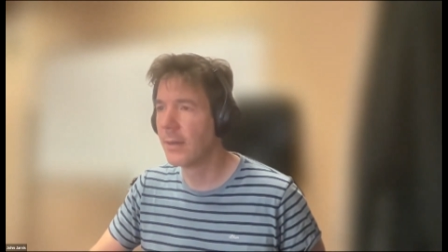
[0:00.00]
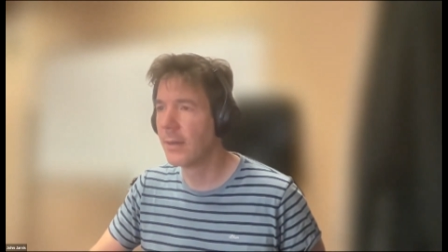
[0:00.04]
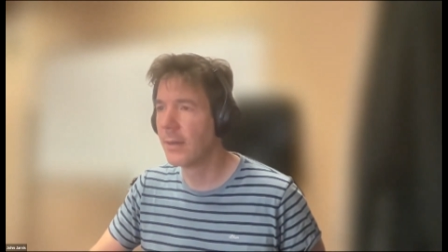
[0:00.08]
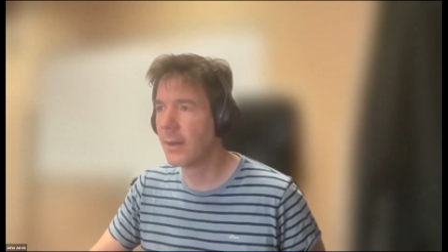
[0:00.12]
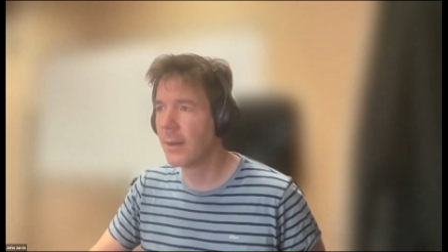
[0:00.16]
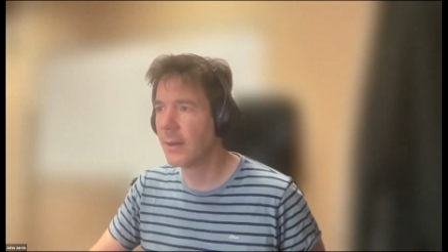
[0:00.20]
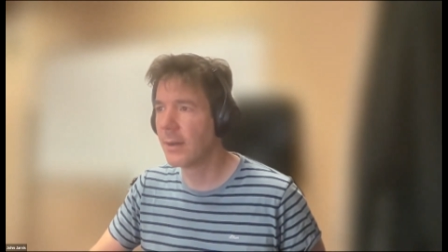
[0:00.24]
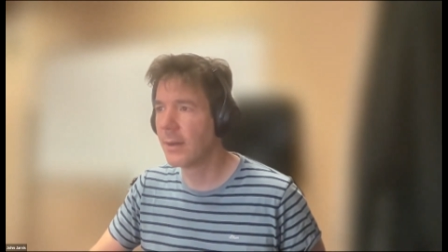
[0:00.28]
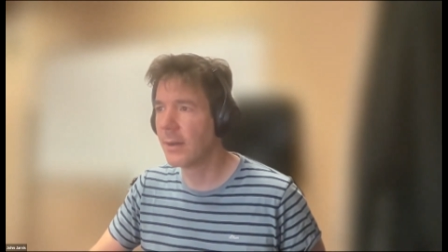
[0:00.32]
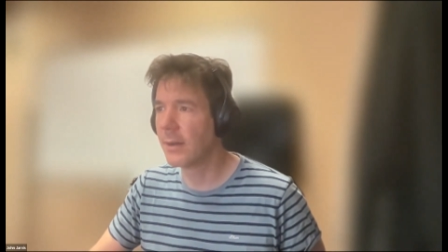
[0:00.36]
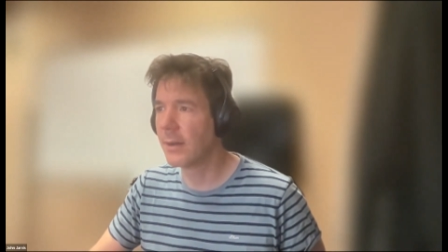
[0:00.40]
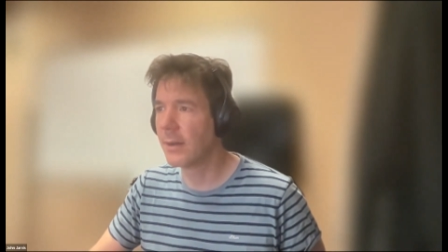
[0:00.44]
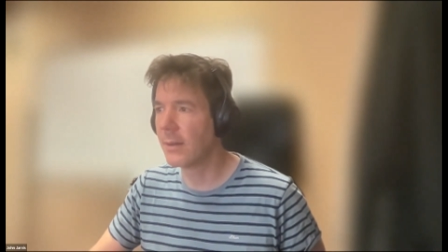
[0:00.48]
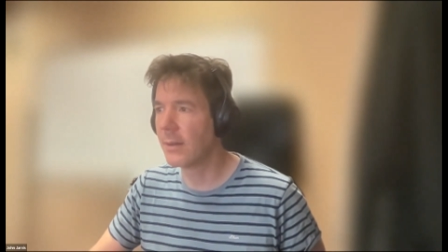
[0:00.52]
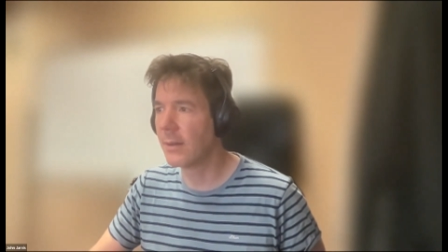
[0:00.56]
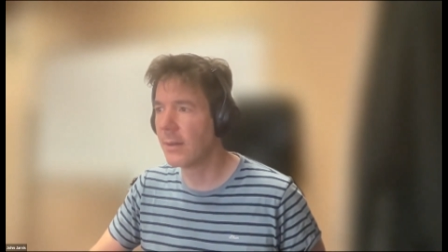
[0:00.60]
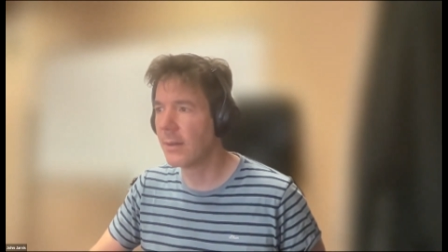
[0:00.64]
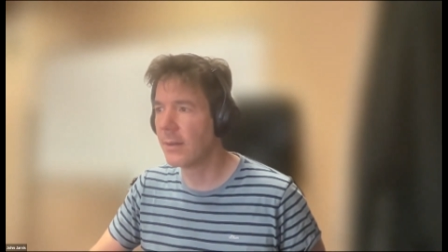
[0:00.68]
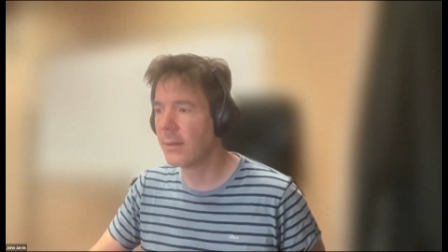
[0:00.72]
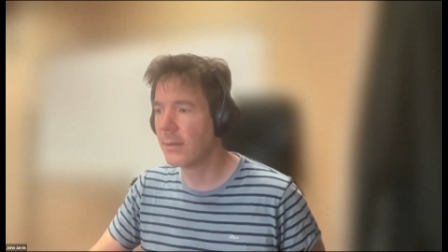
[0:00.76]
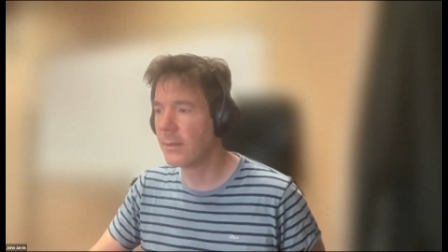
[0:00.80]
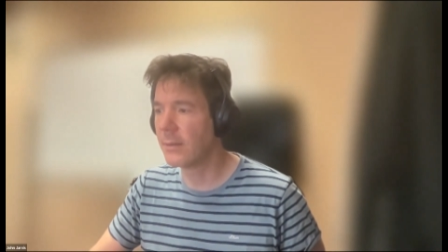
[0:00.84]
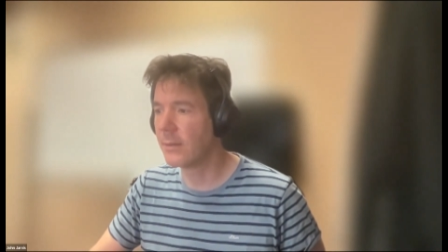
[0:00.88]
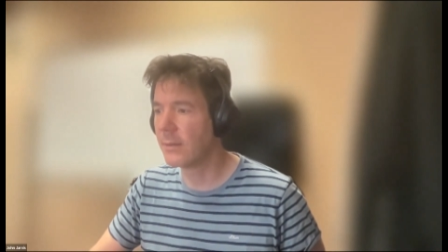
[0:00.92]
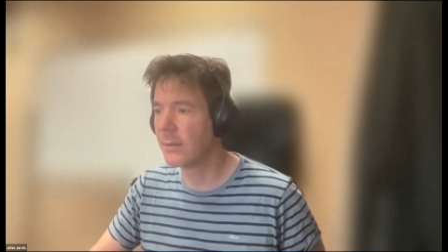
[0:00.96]
uh,
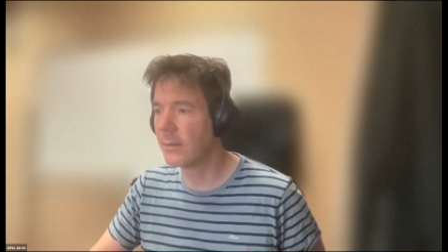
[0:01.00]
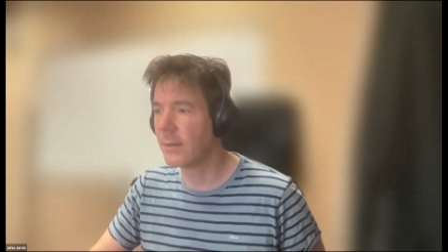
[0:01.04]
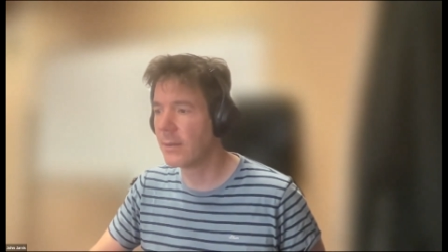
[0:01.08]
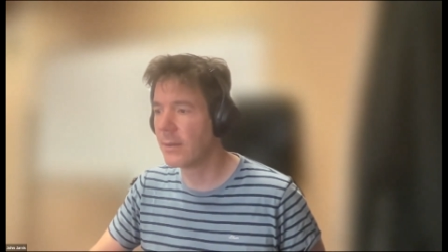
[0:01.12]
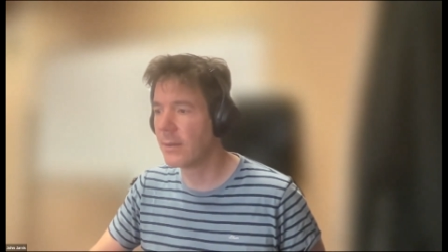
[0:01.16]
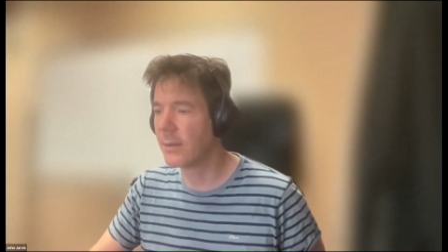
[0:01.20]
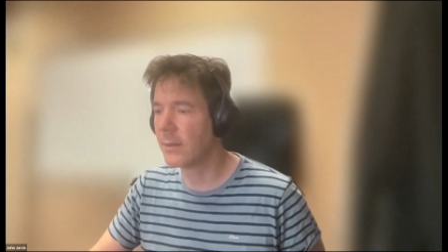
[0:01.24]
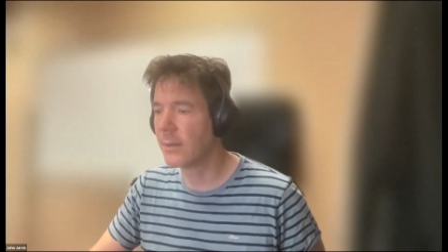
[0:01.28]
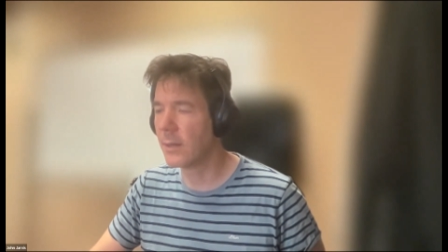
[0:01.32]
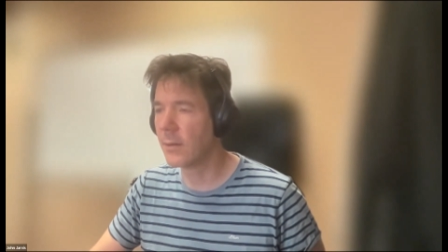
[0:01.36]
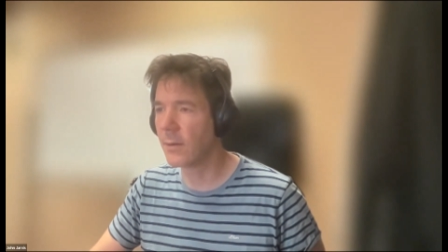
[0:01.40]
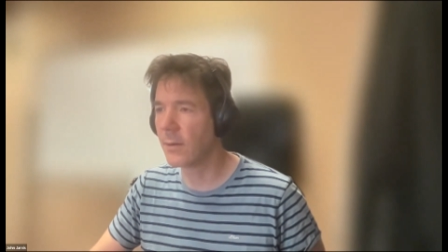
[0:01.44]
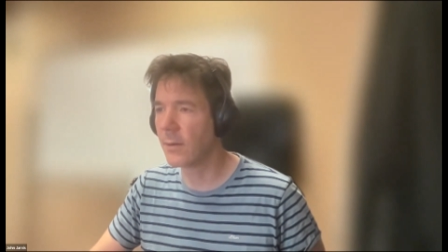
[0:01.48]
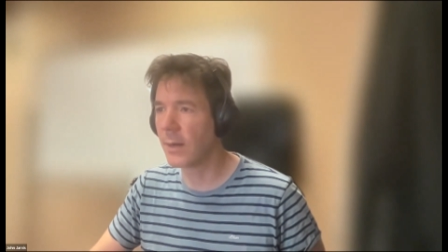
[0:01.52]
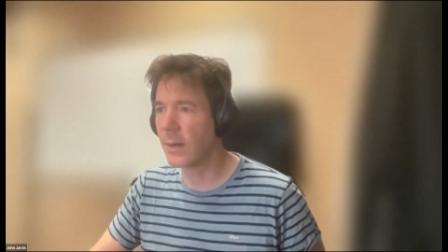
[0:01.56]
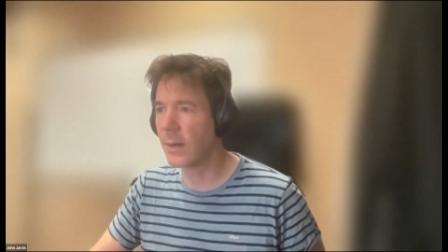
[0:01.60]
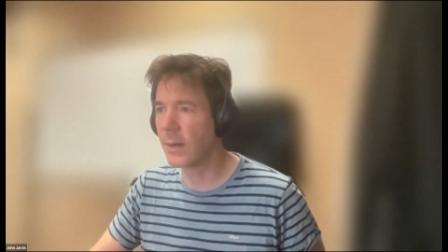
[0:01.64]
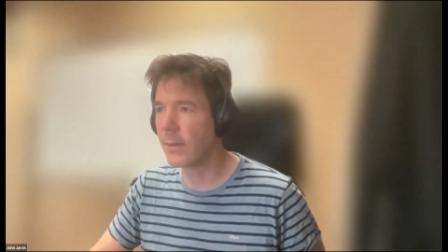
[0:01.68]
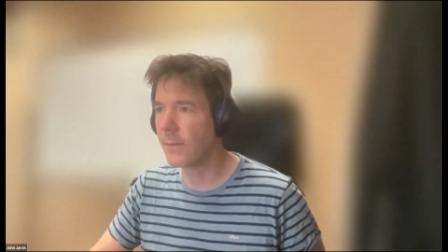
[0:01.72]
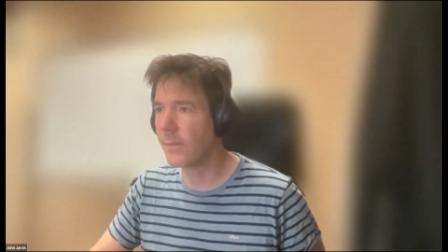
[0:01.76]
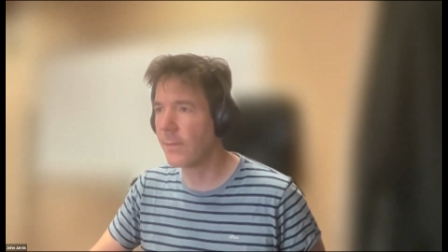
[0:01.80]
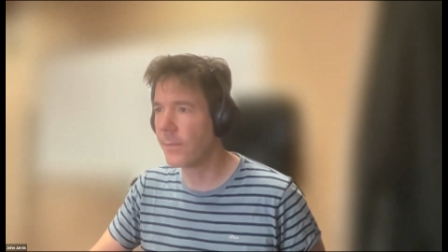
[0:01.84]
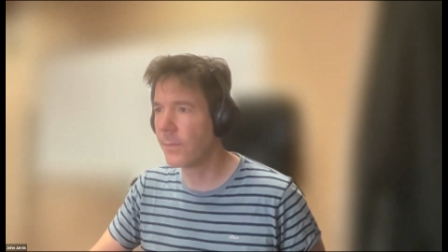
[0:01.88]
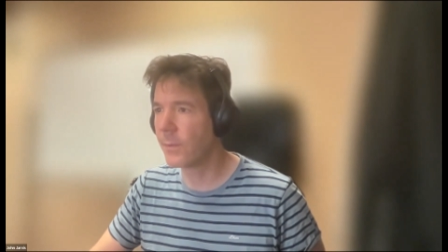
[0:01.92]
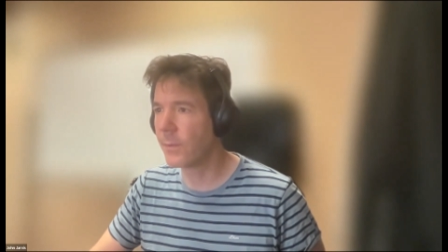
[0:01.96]
the the
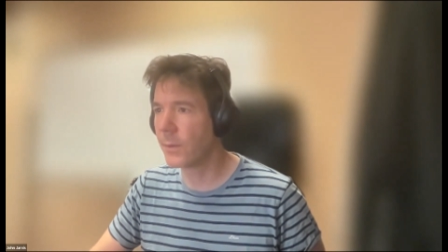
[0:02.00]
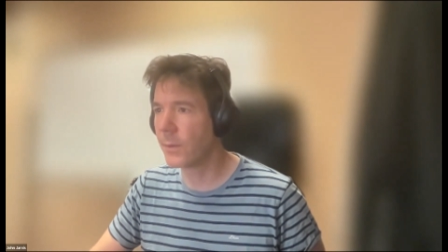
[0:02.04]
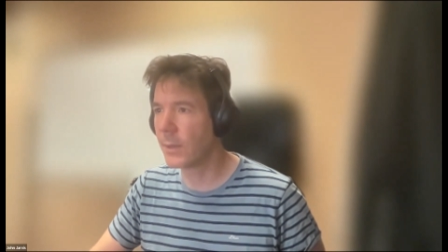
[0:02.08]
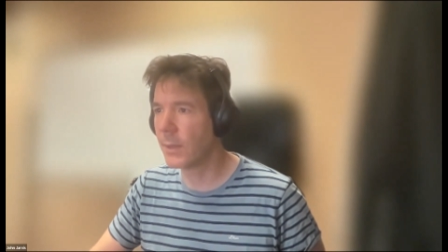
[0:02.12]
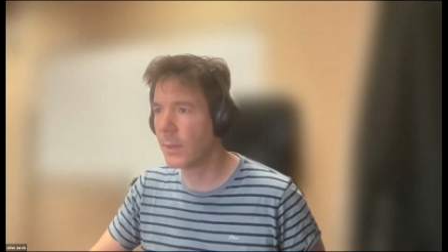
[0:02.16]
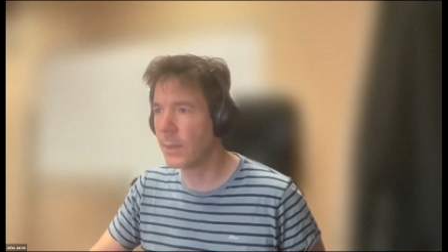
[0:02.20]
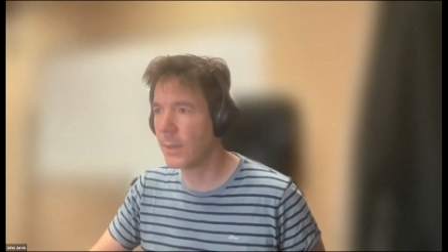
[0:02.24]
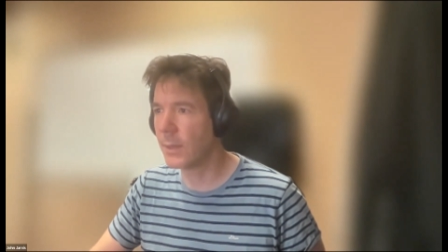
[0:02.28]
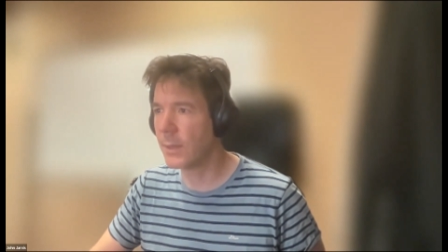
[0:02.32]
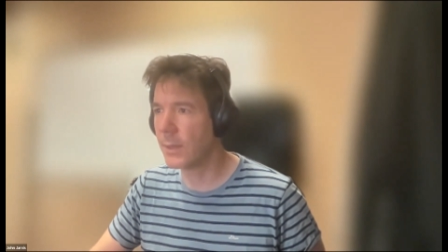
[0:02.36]
DRI for